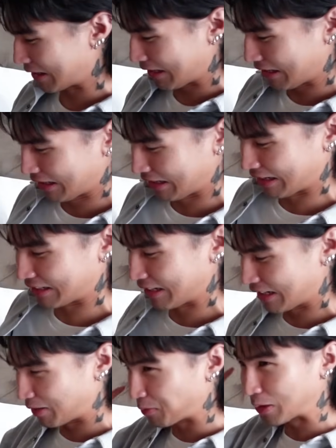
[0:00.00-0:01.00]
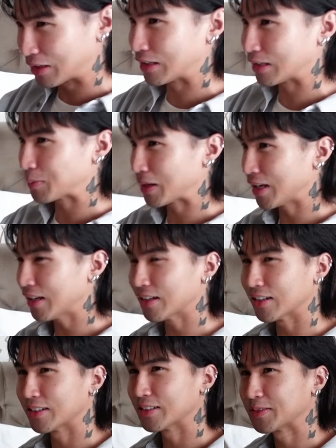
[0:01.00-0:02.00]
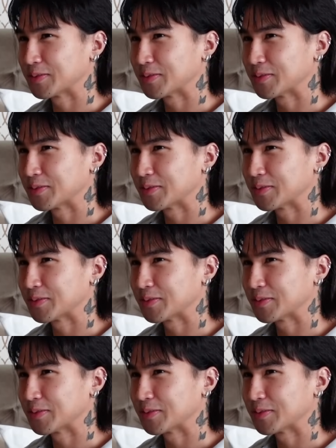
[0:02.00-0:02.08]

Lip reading: I can't. I'm wearing my hair.